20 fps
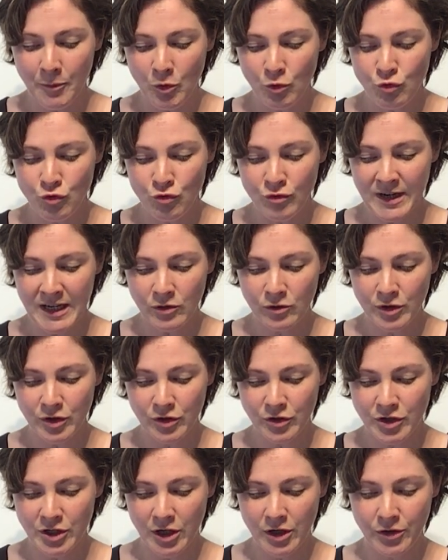wriggle
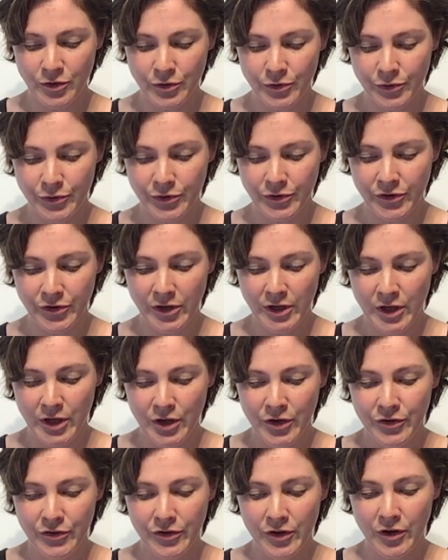your toes
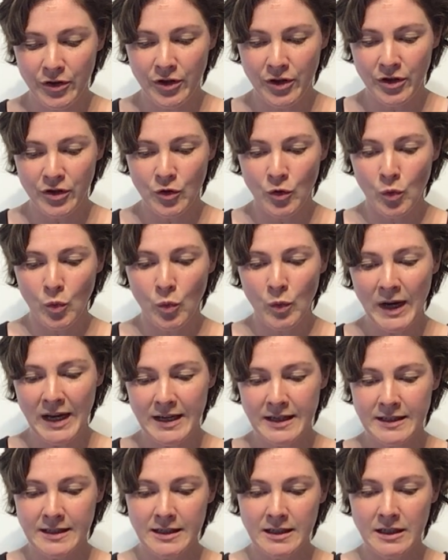so that your
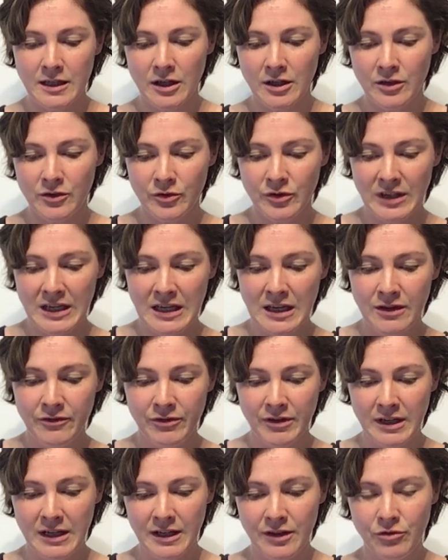weight goes
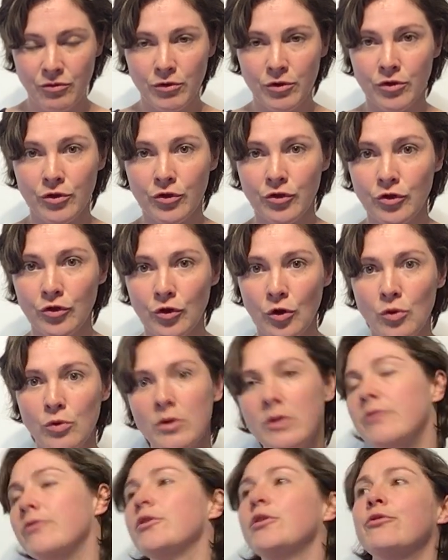evenly through the
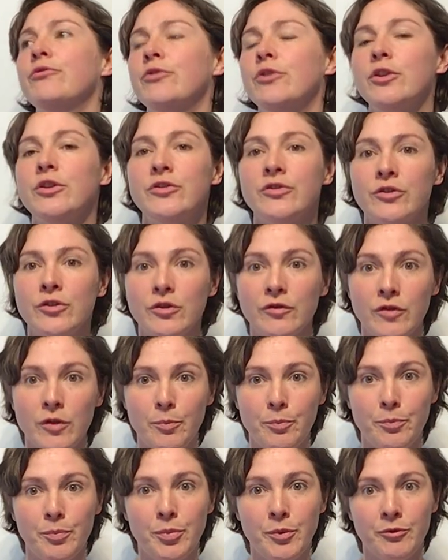sole of your foot, sort of the
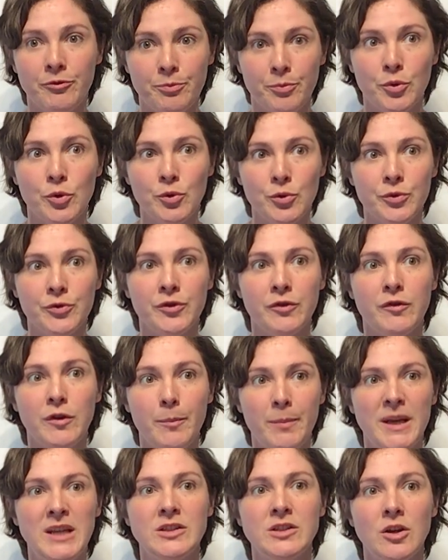balls of your
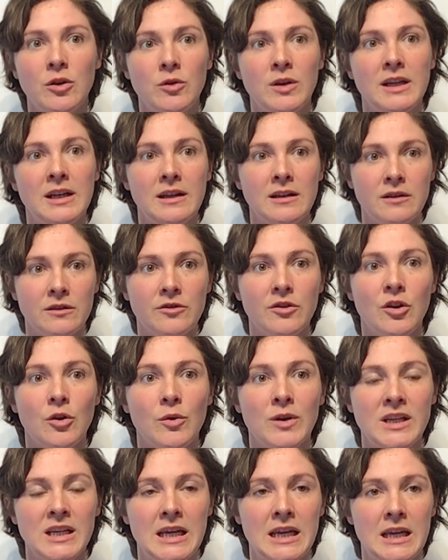big toe, your little toe
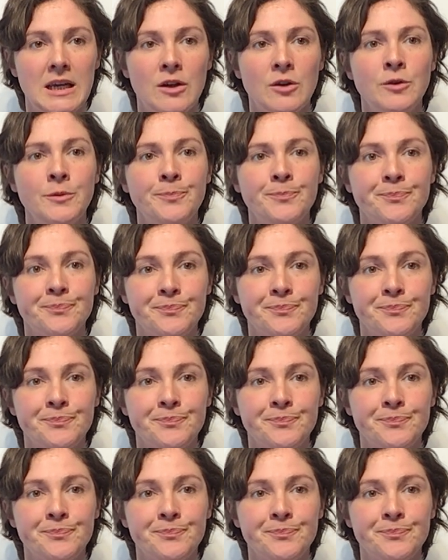and your heel.